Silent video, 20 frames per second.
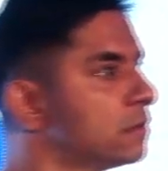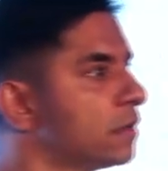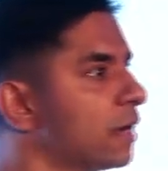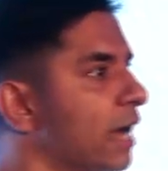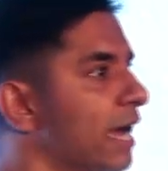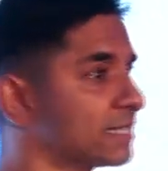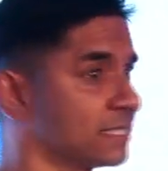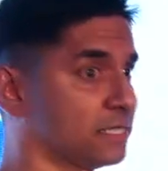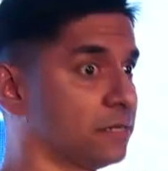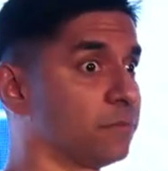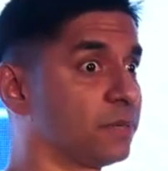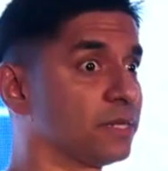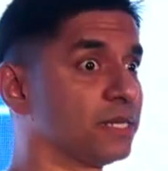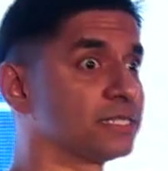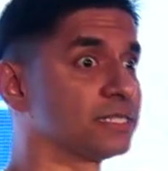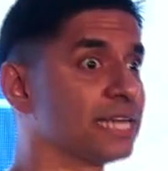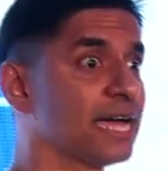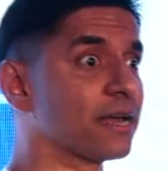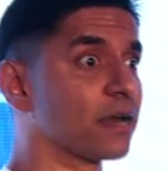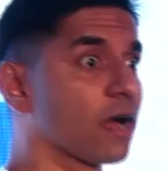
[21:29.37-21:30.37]
As simple
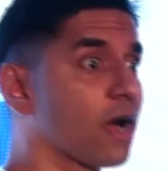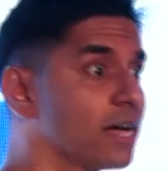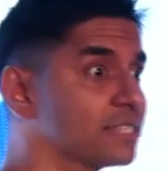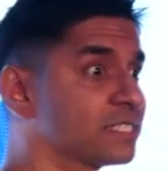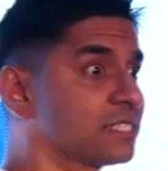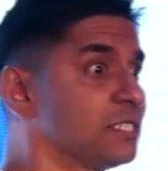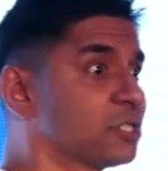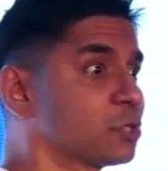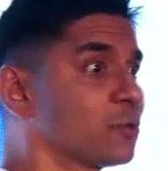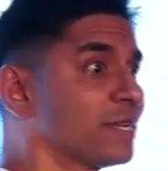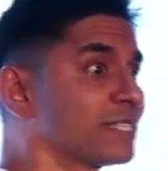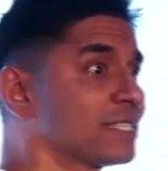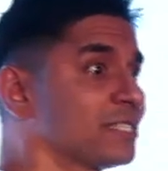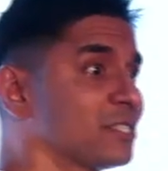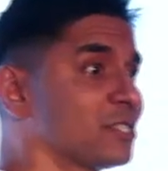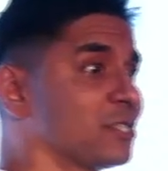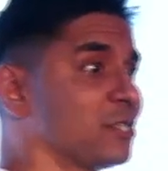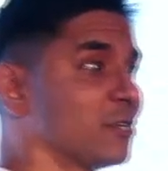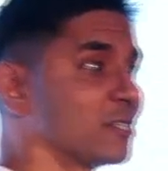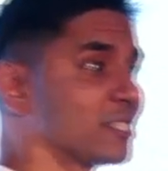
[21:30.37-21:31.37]
as that. Ask these
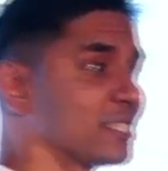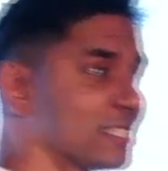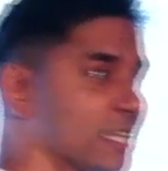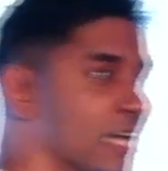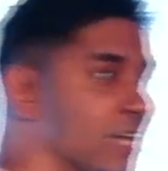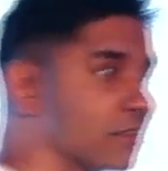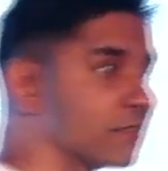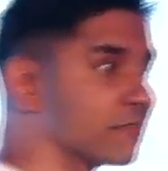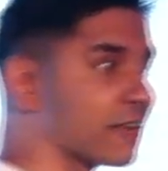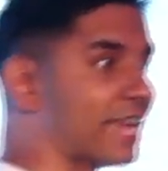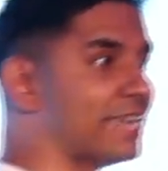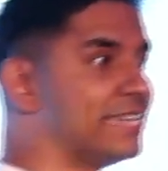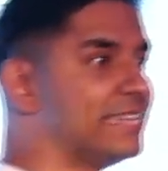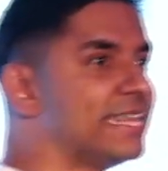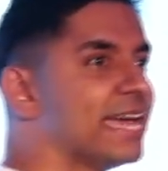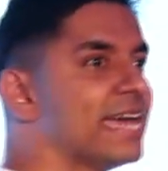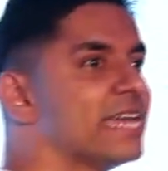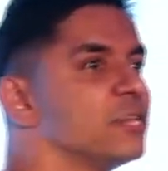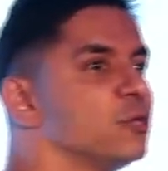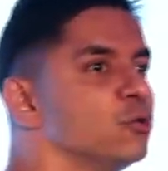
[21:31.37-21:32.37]
questions to yourself, and
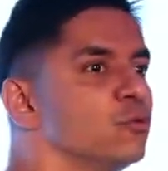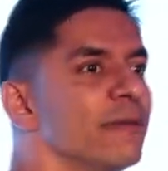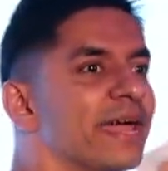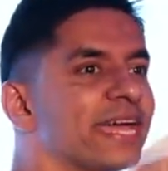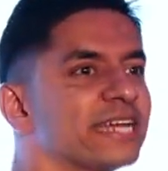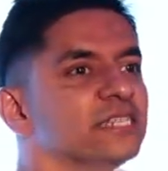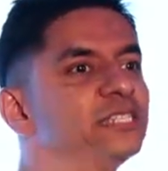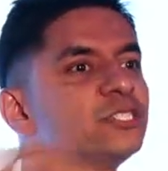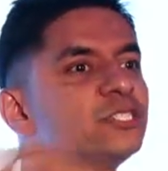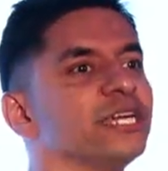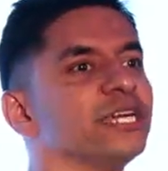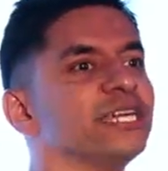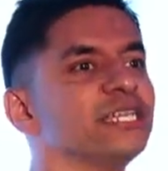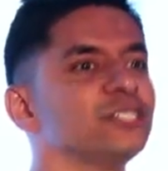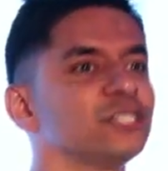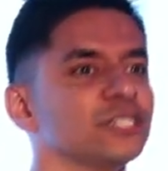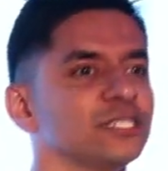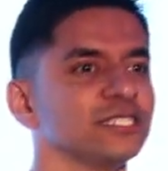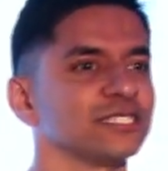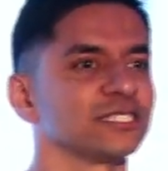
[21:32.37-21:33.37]
then you make the
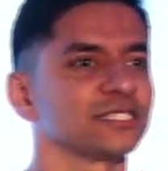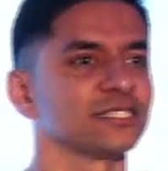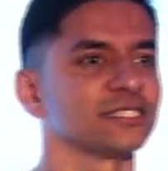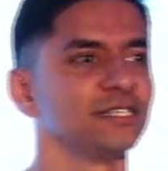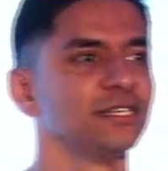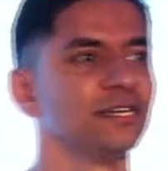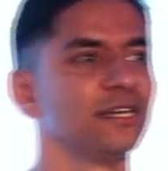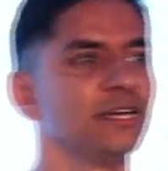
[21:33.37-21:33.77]
changes.